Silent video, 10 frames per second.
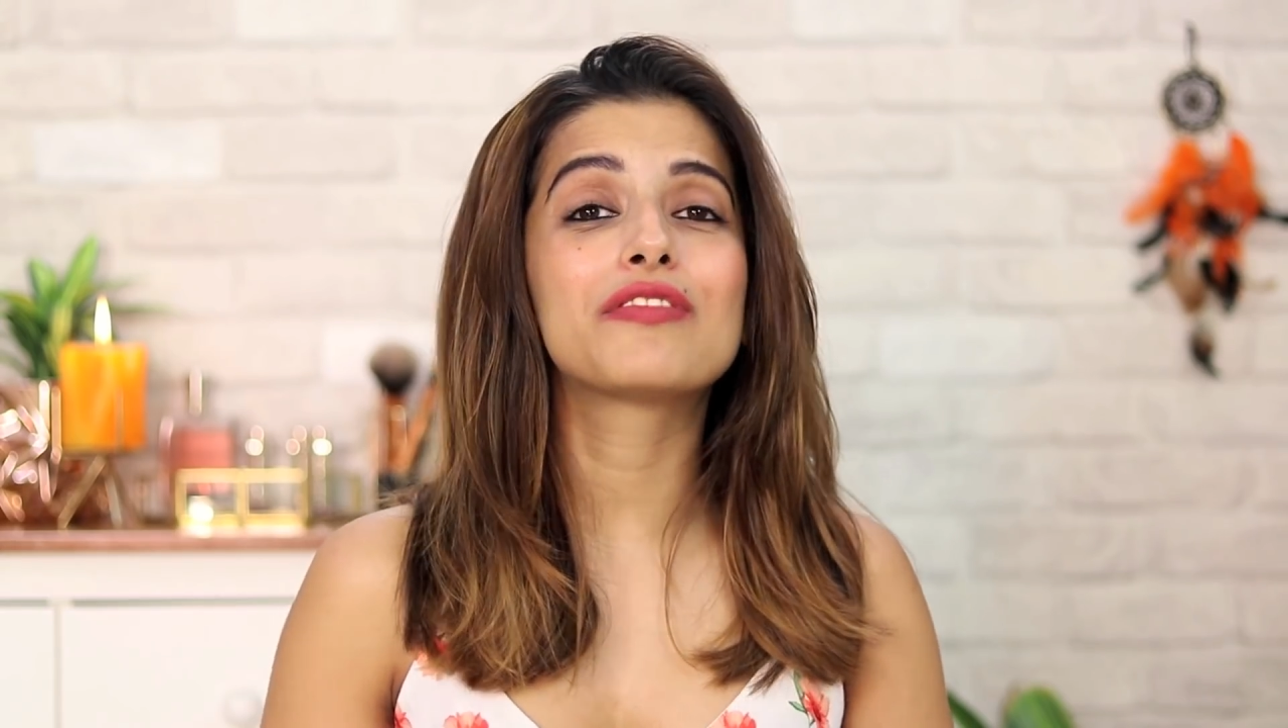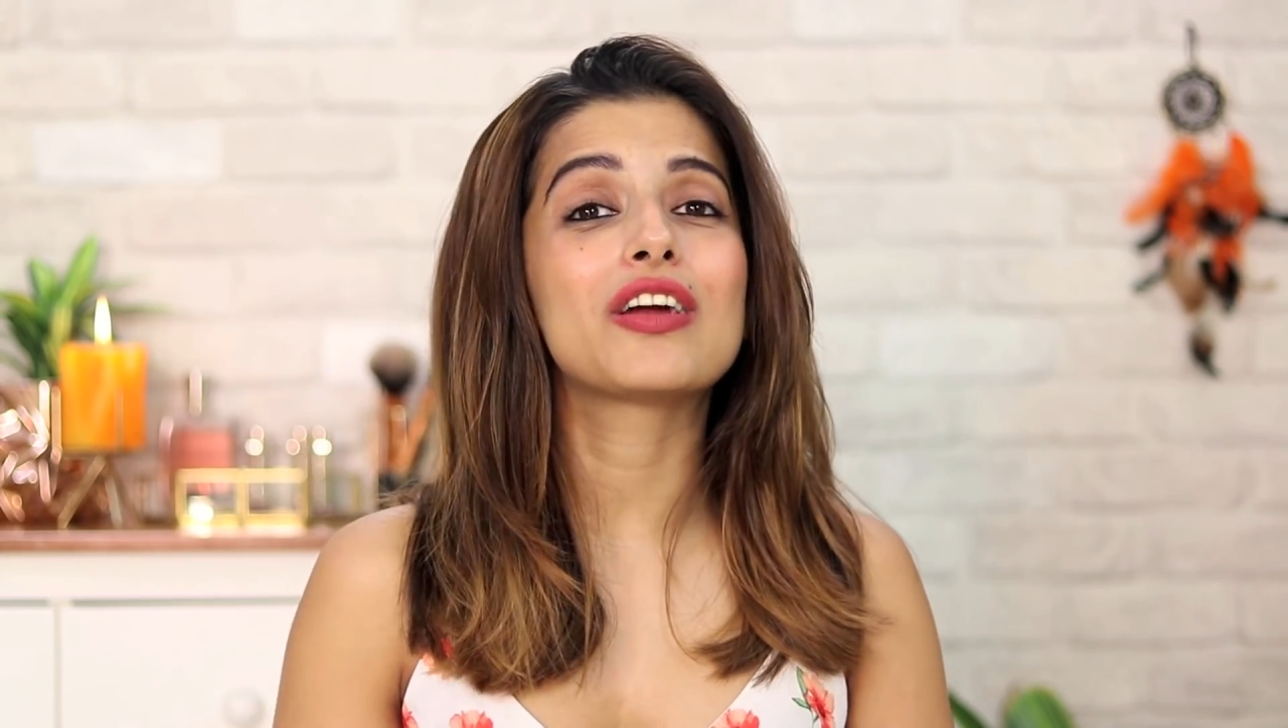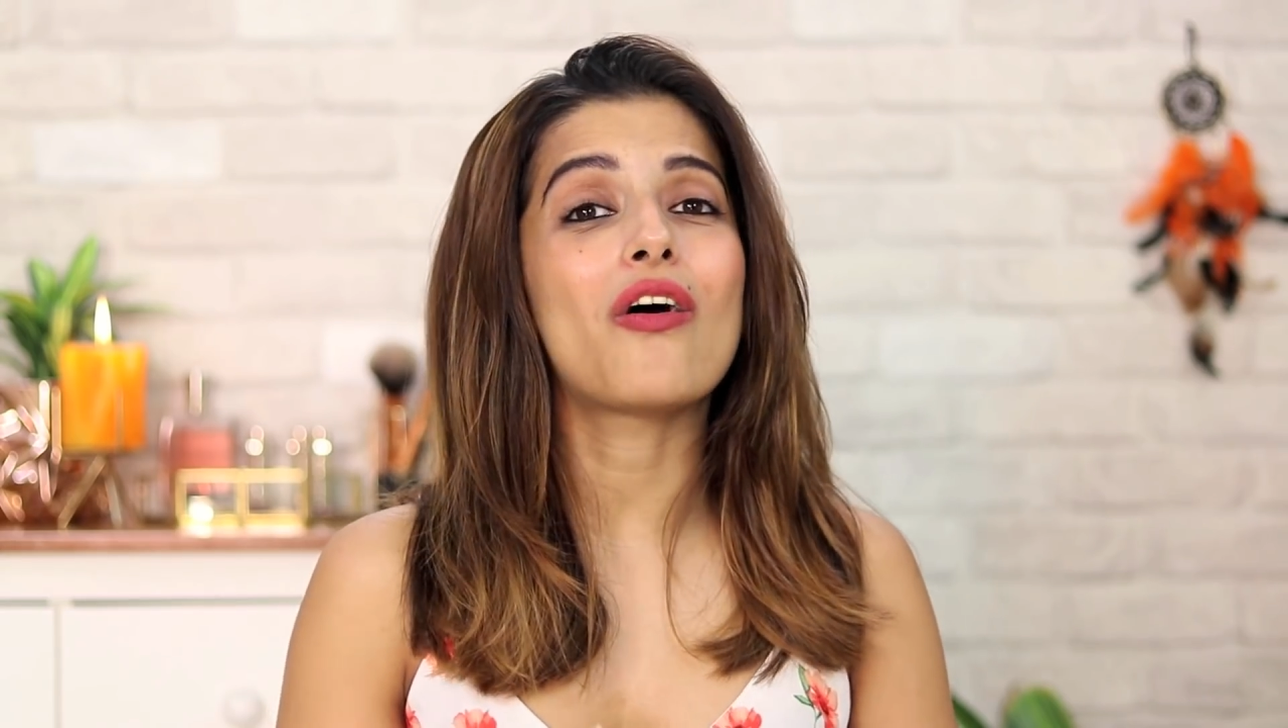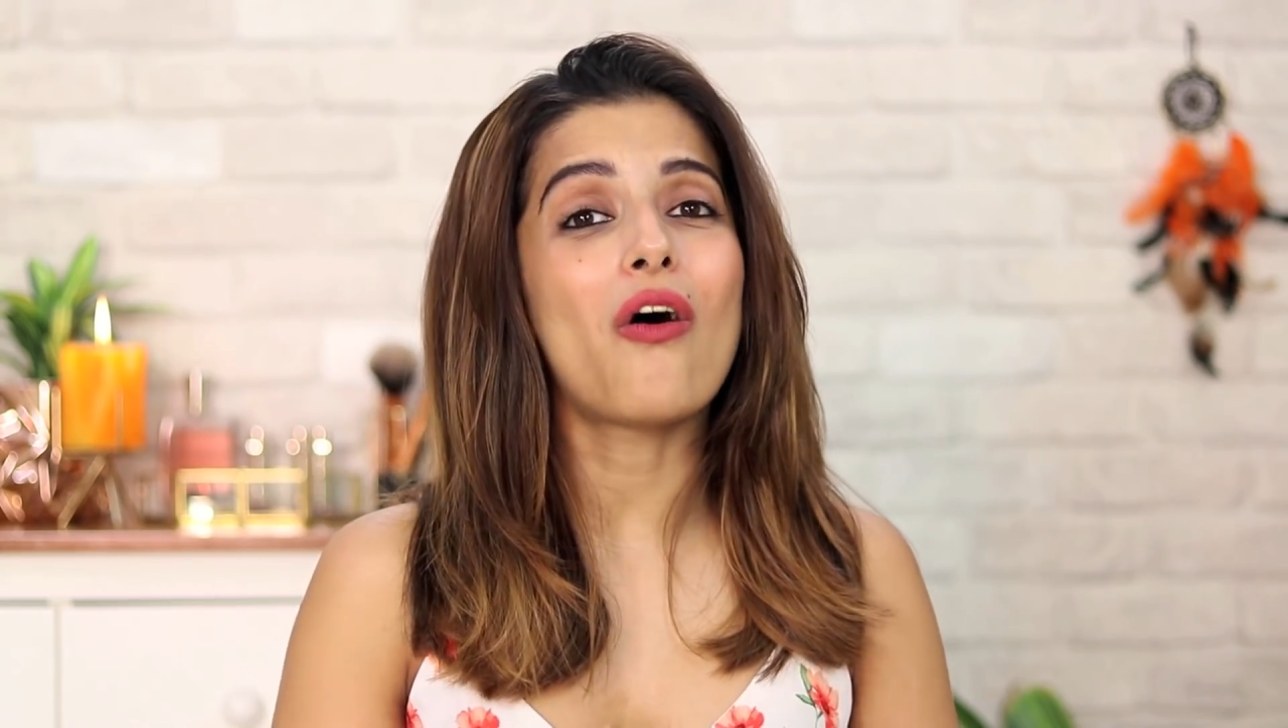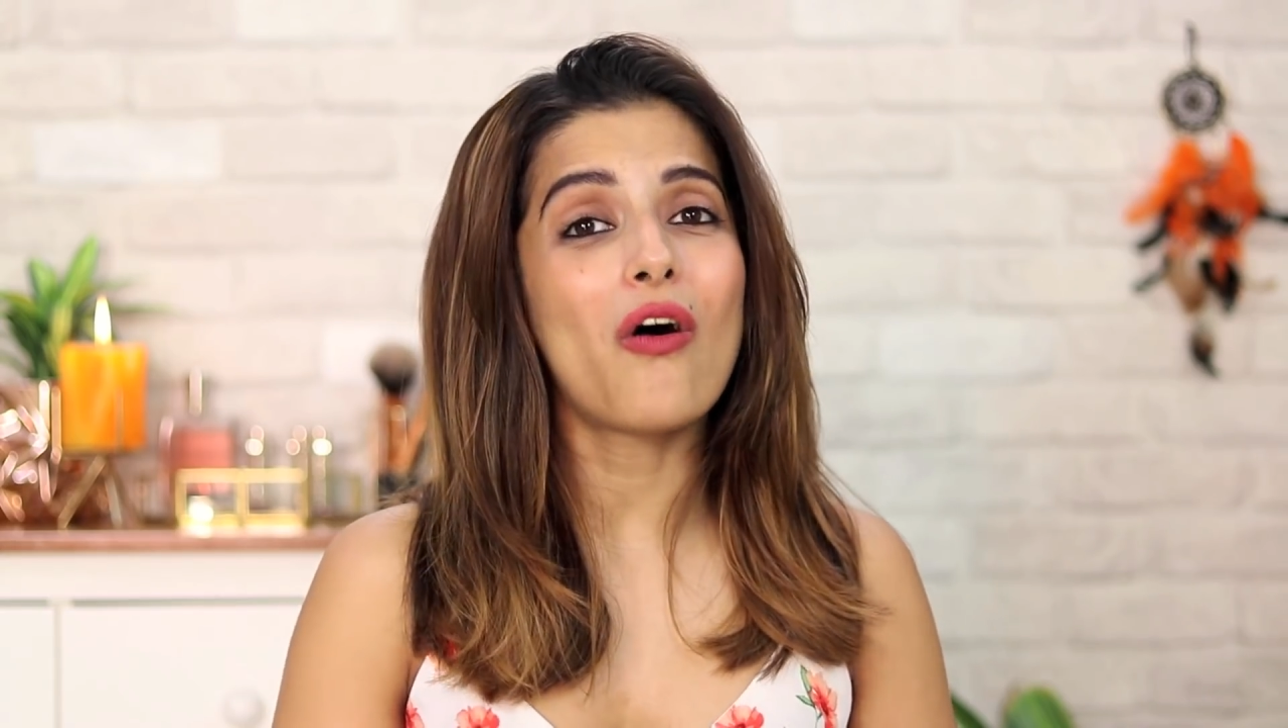
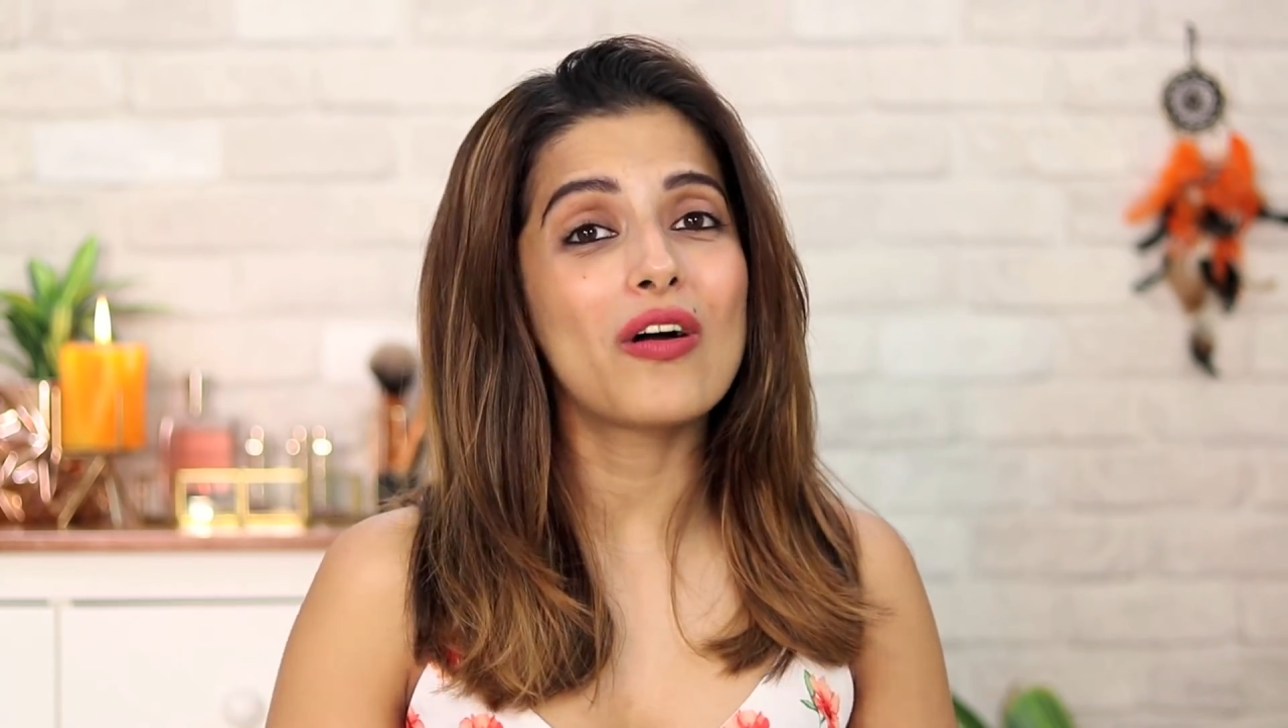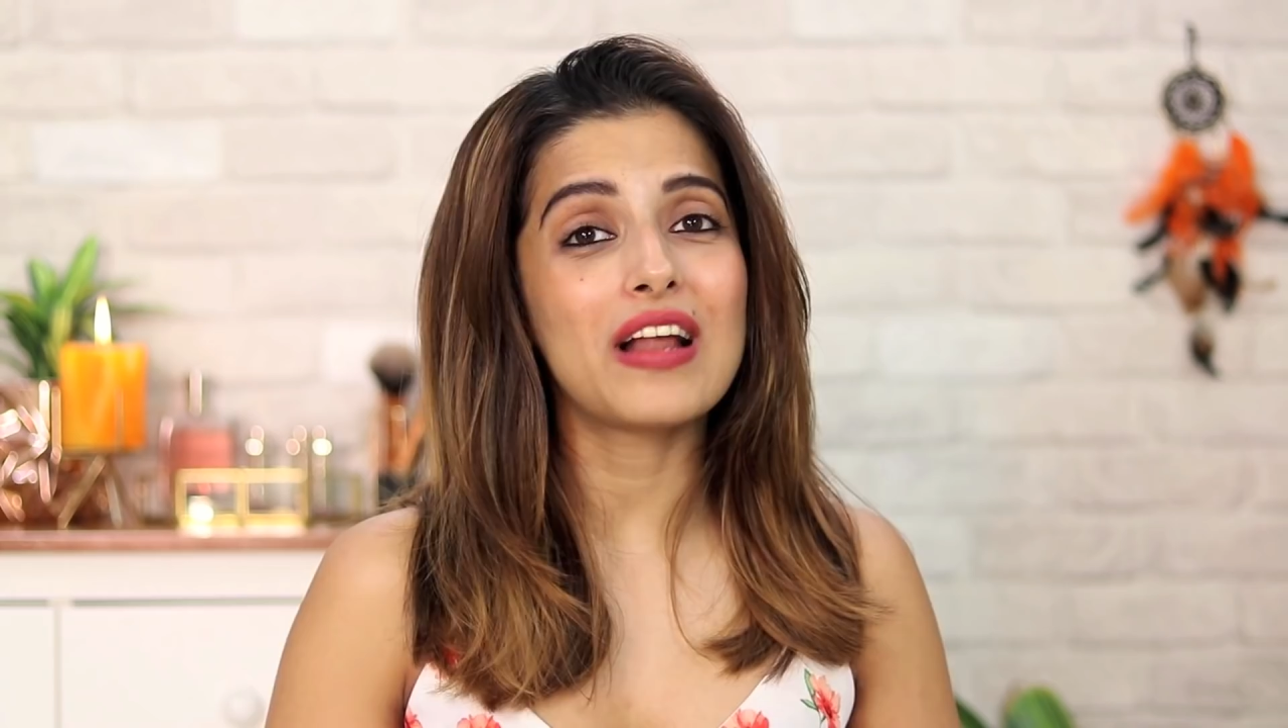we all